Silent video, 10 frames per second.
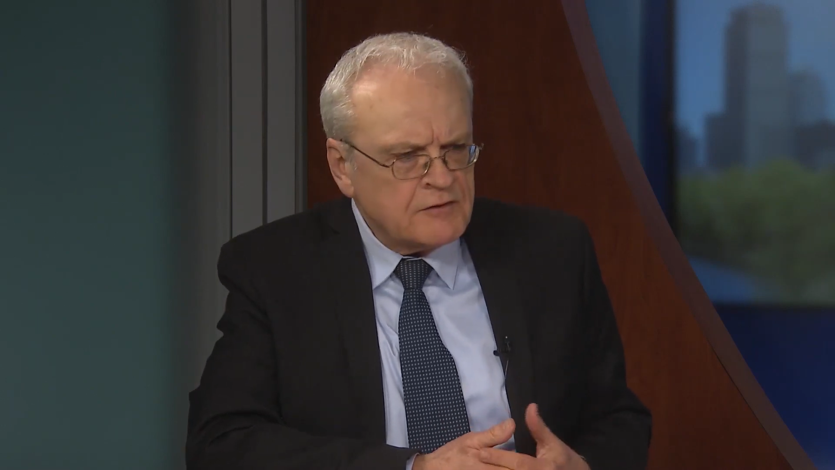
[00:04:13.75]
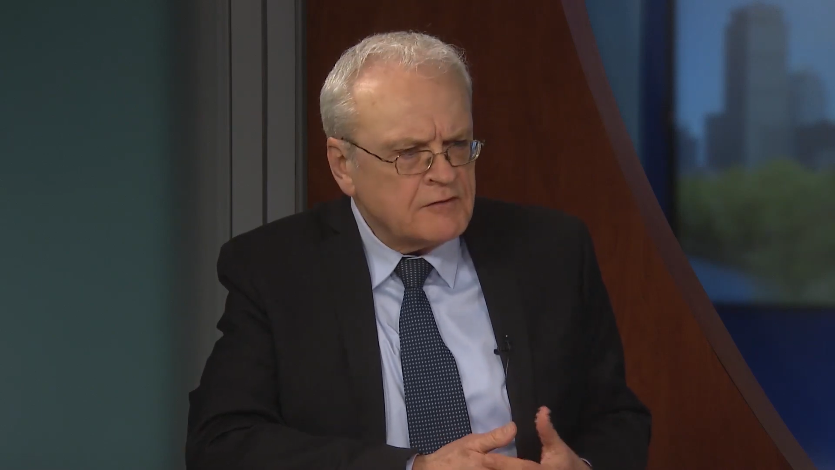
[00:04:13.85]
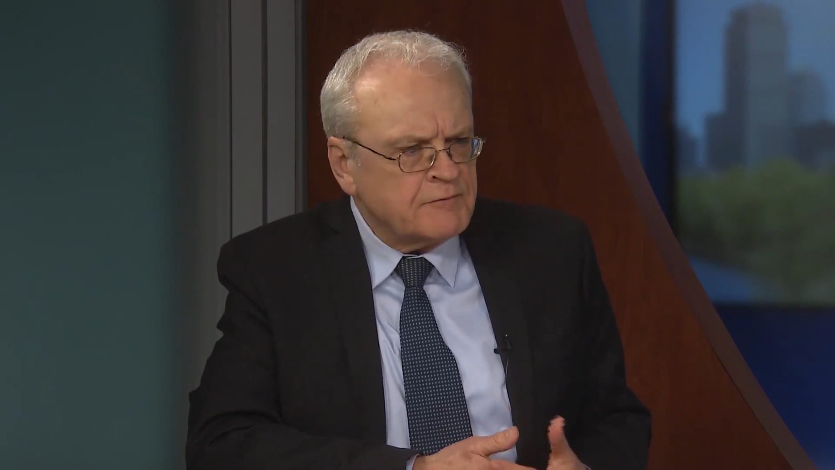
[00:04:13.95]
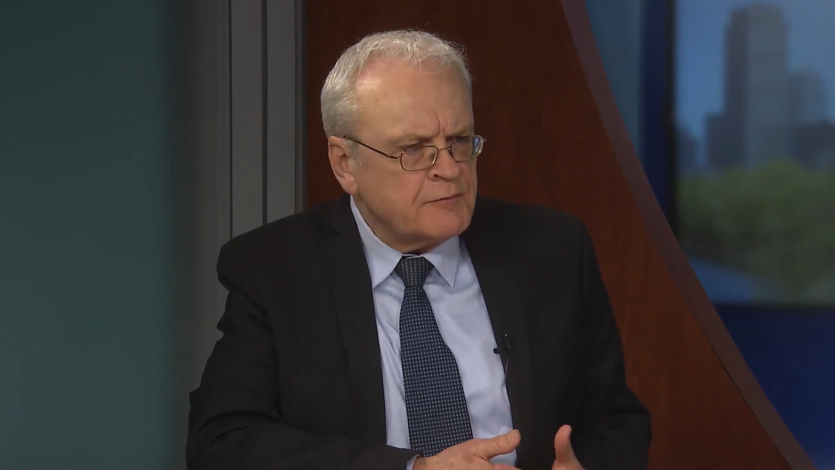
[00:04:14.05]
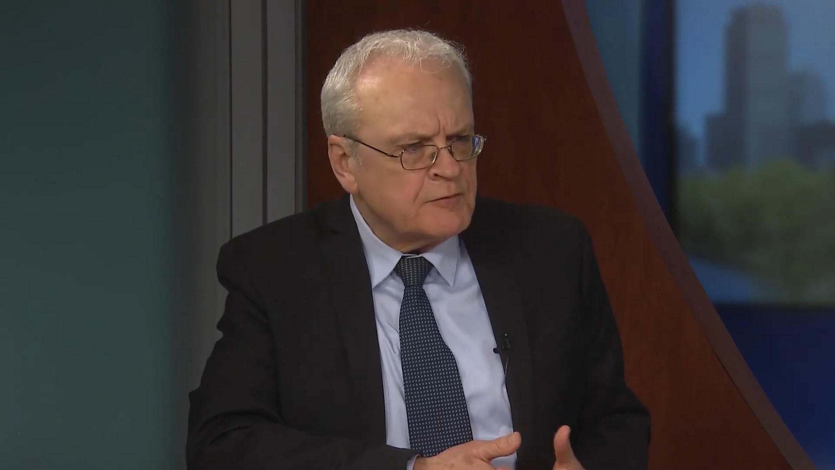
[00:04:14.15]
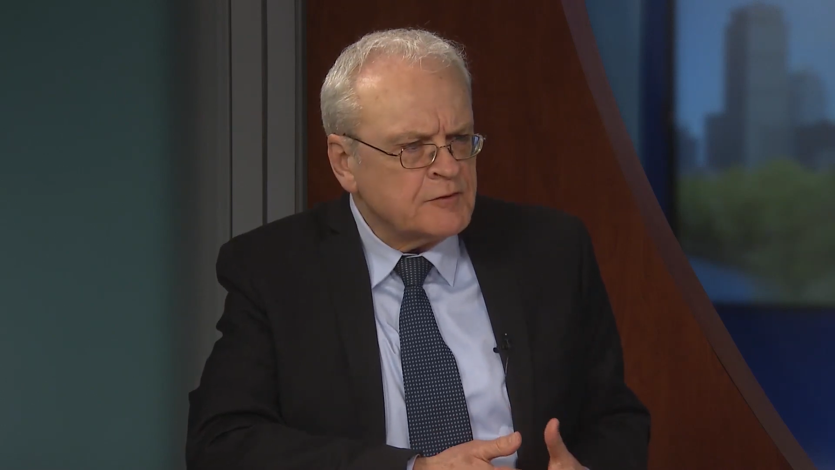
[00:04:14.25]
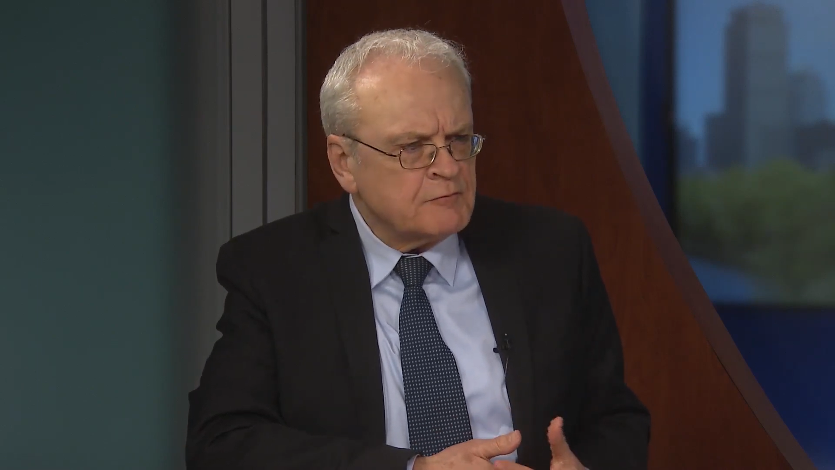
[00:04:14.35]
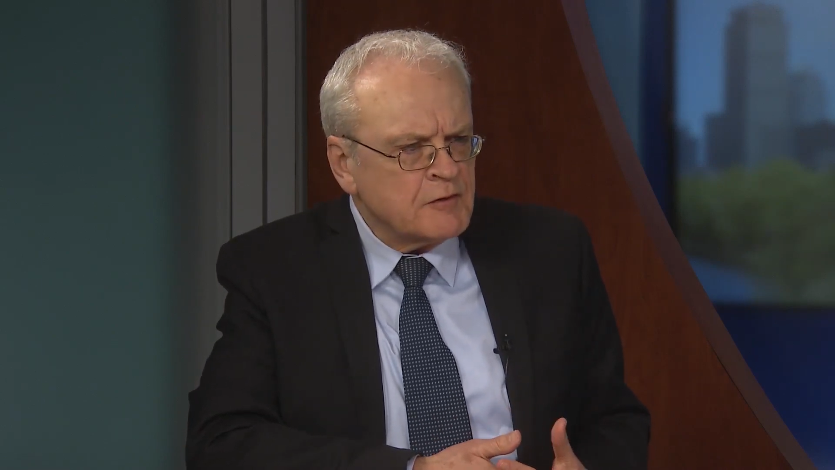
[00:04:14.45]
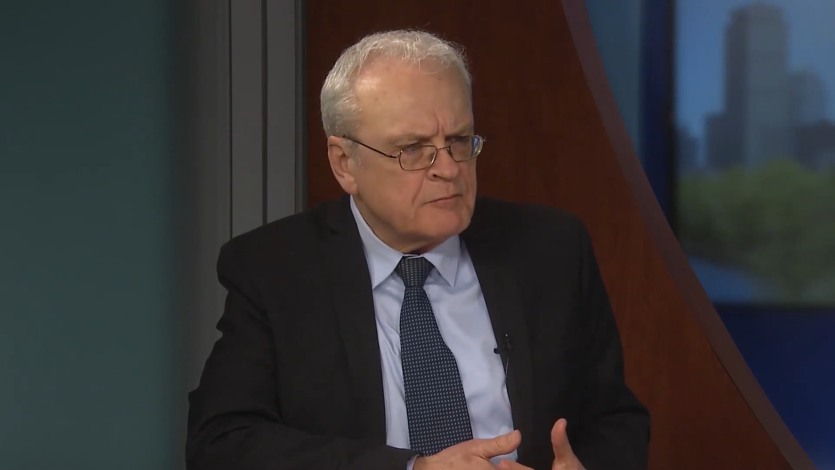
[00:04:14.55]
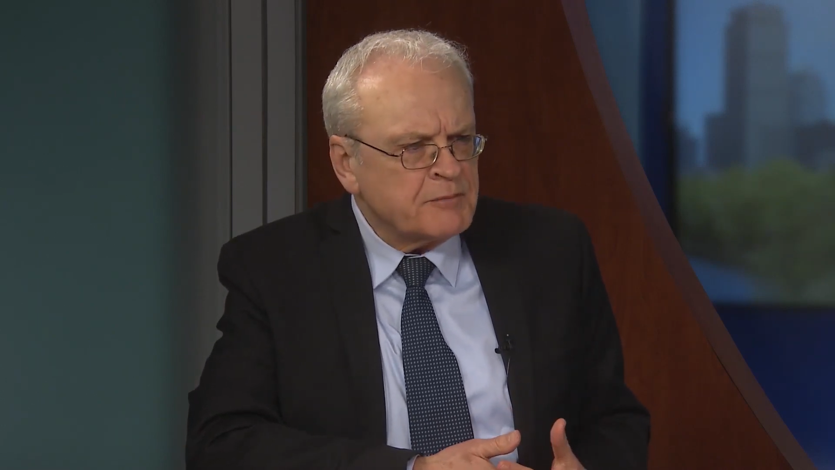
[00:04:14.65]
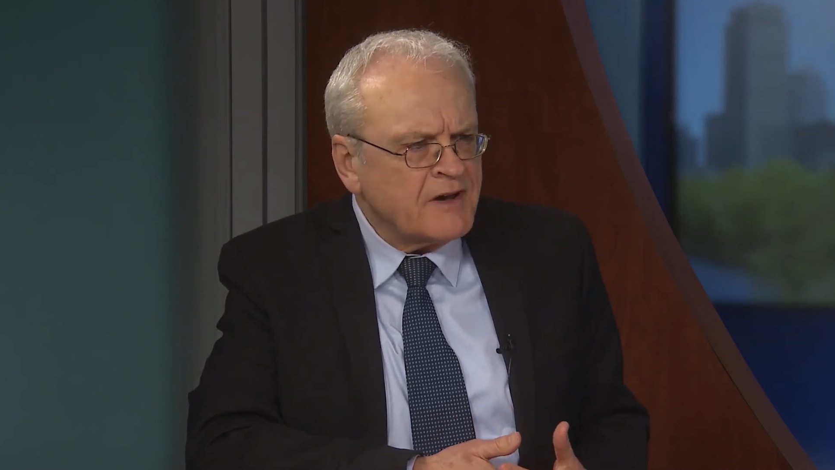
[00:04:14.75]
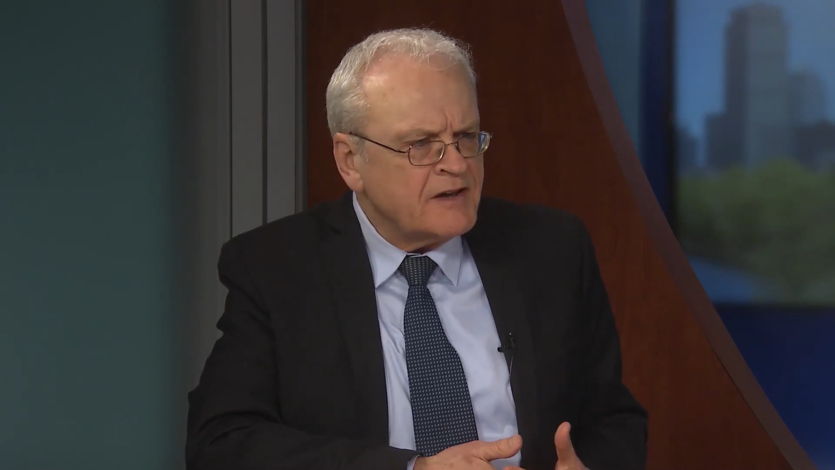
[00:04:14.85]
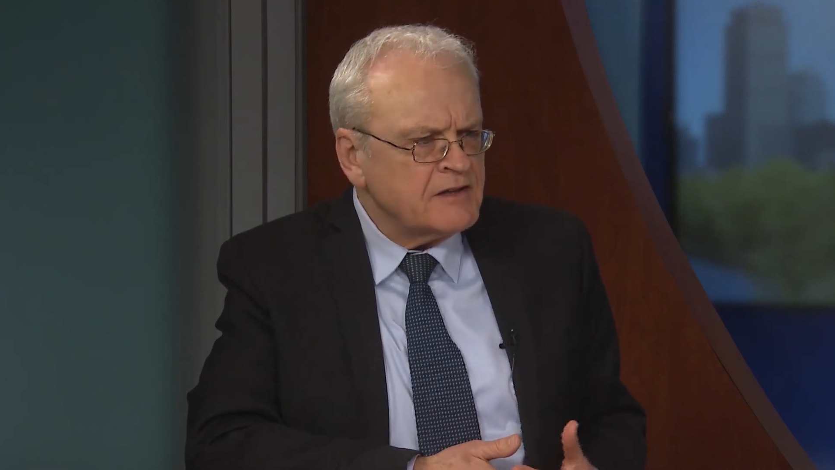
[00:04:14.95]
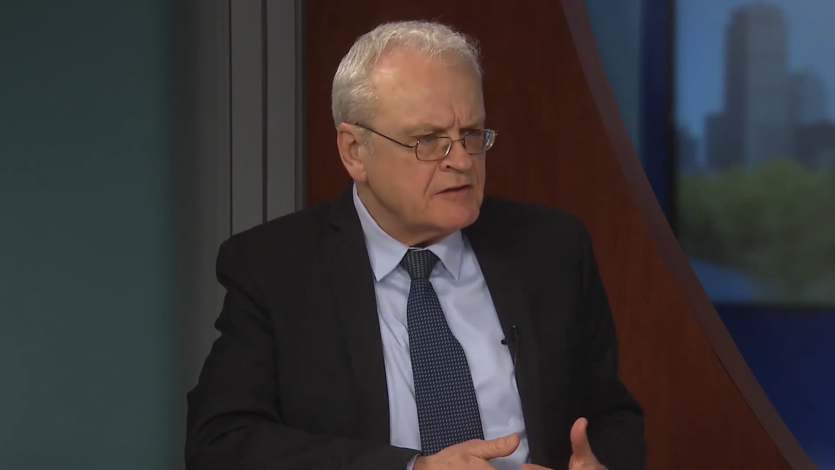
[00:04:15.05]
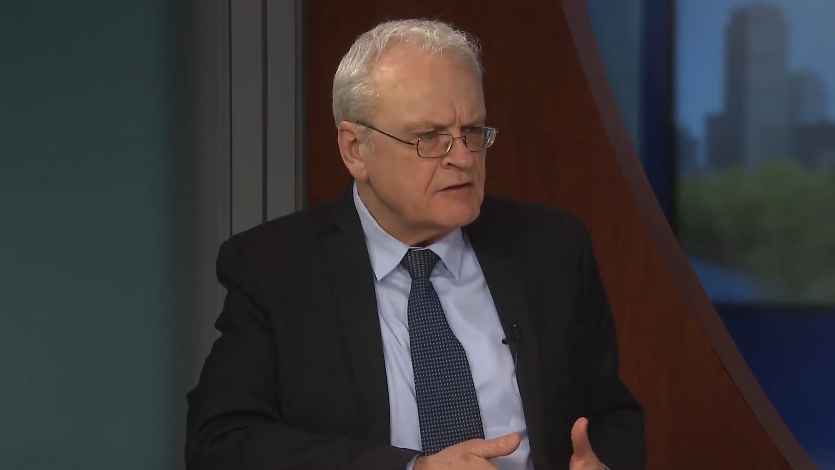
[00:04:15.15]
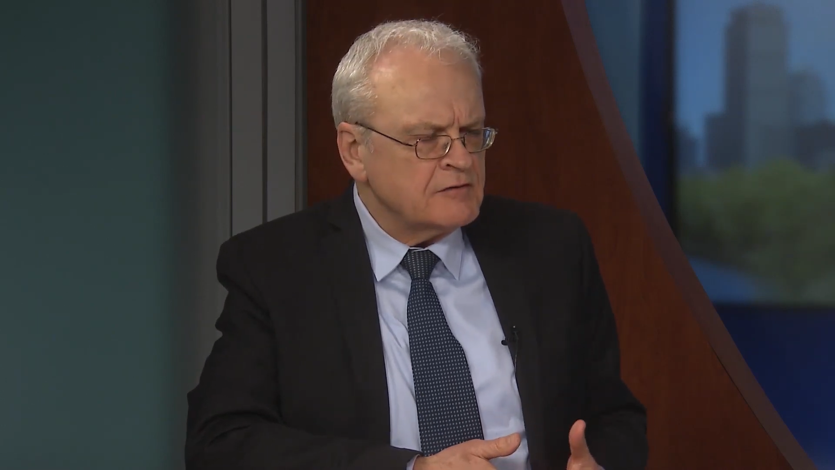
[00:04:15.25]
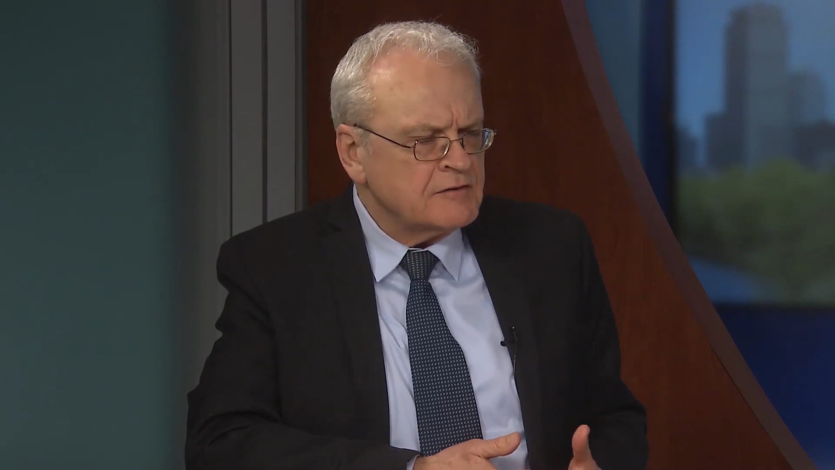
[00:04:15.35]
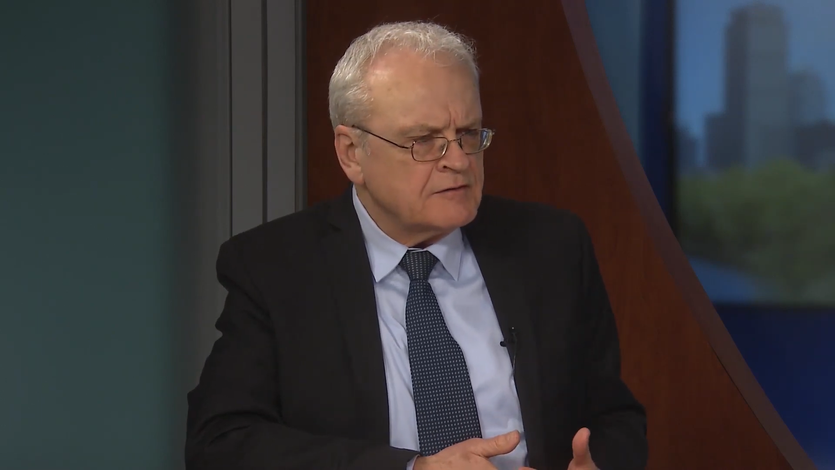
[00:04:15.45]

the food that we're buying here in the